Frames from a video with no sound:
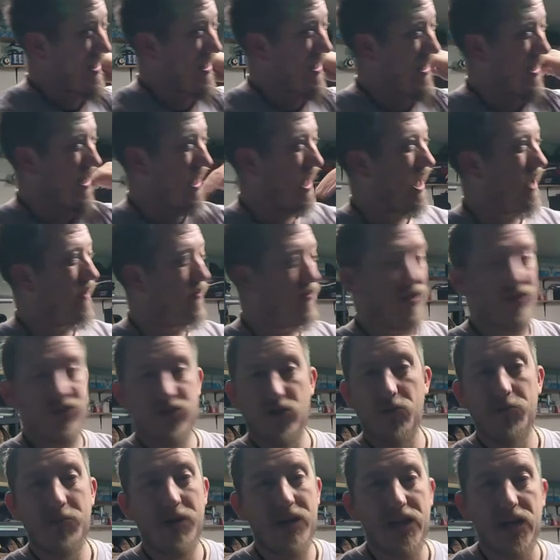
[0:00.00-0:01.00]
They have
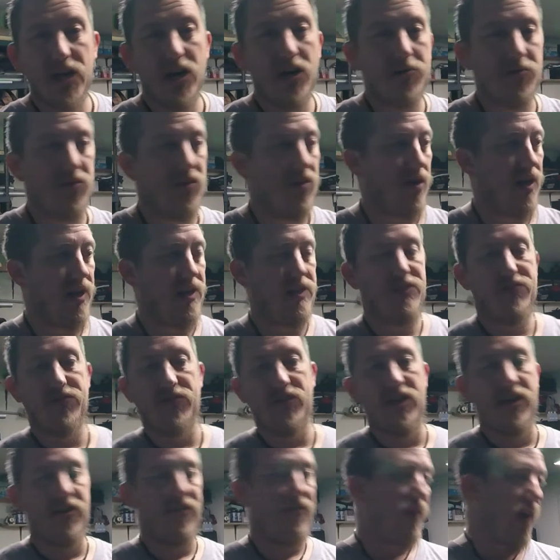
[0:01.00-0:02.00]
so many upgrades for
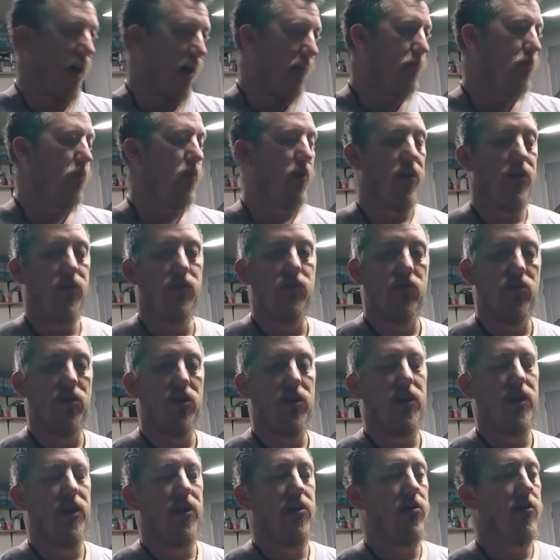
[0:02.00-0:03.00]
that 5.3
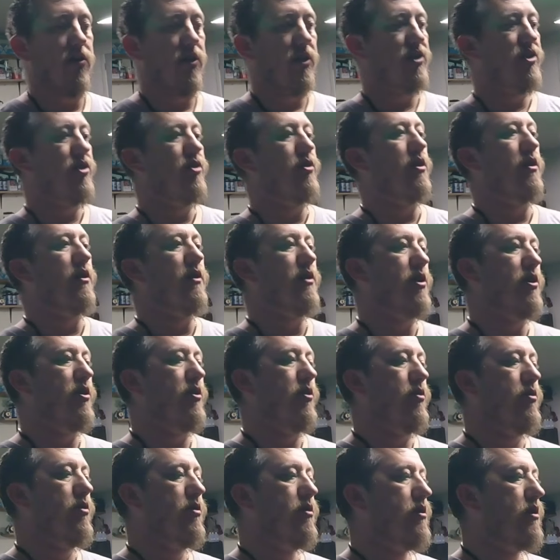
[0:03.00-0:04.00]
liter that you can do,
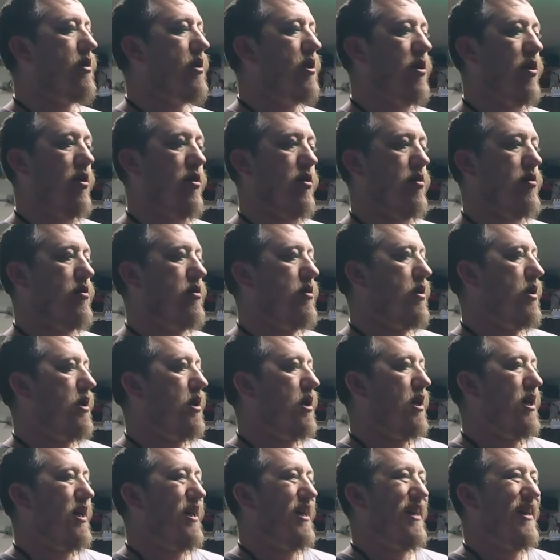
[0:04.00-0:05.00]
you know.
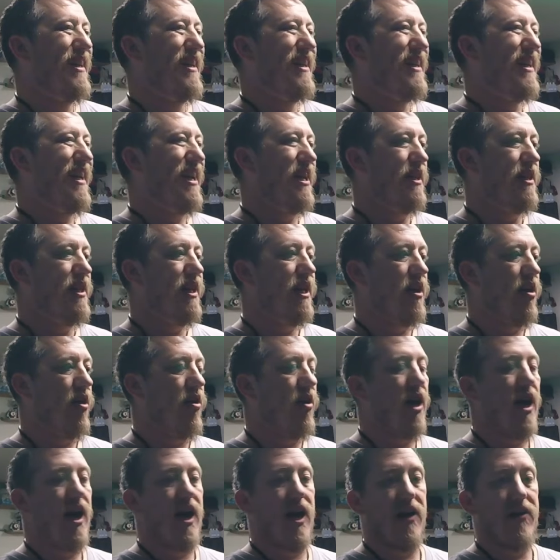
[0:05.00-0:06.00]
And then
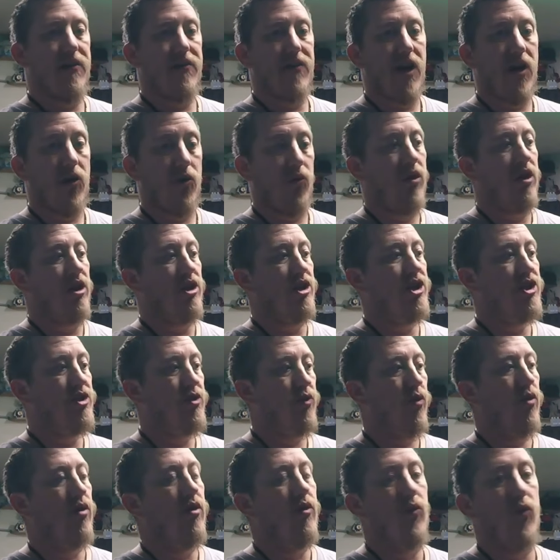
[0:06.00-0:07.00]
I want a
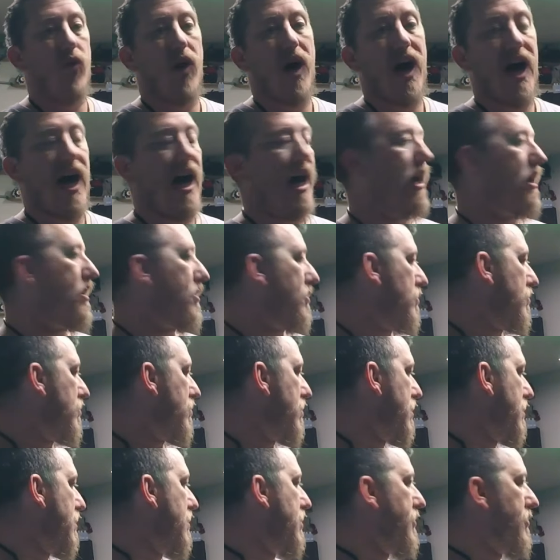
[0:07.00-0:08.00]
short wide, I don't want
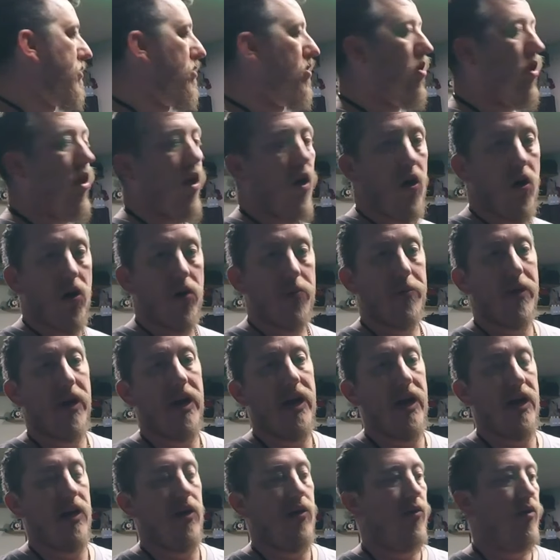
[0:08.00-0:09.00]
another long
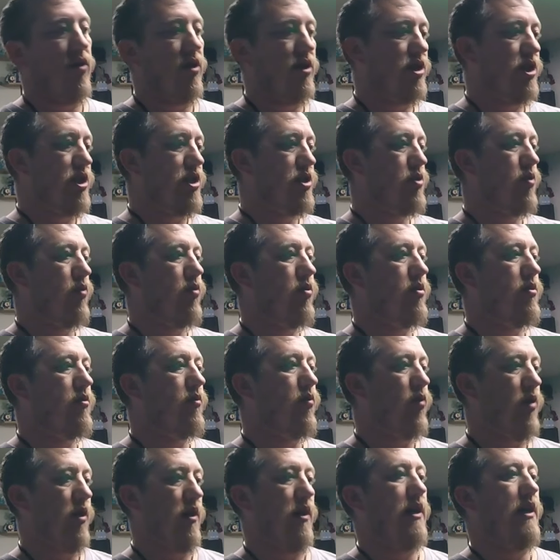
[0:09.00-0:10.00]
bed, I want a short
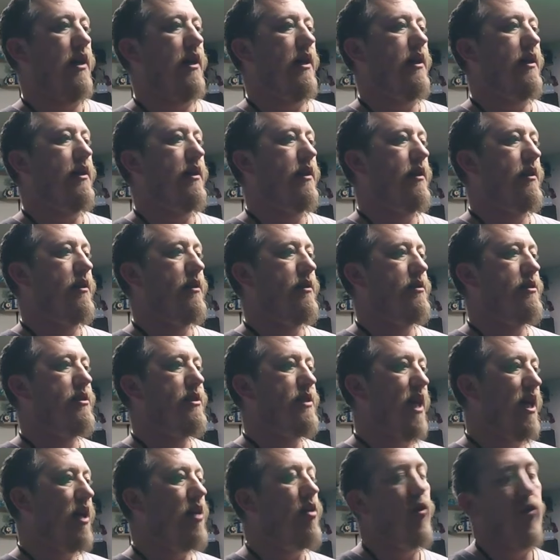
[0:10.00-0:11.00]
wide
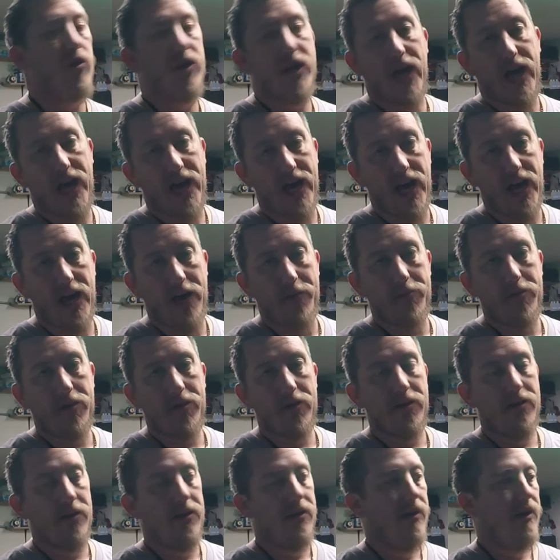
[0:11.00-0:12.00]
single cab,
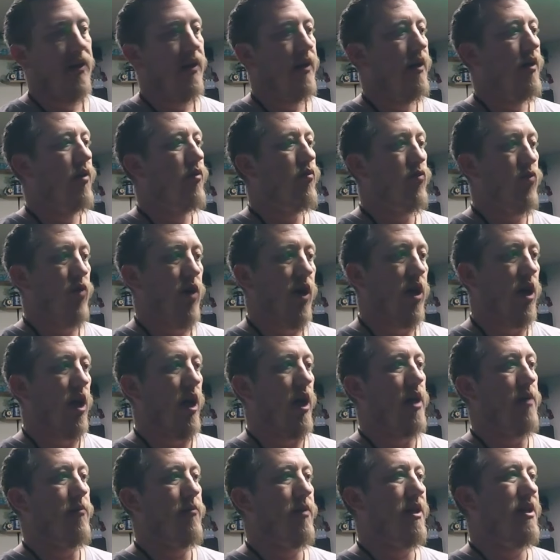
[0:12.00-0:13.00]

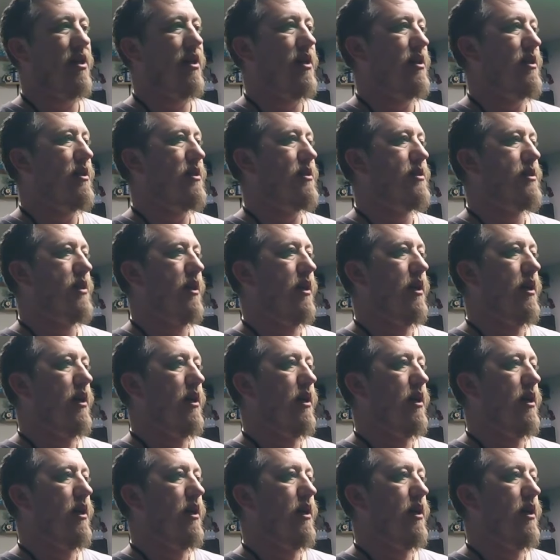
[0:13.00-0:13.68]
really, because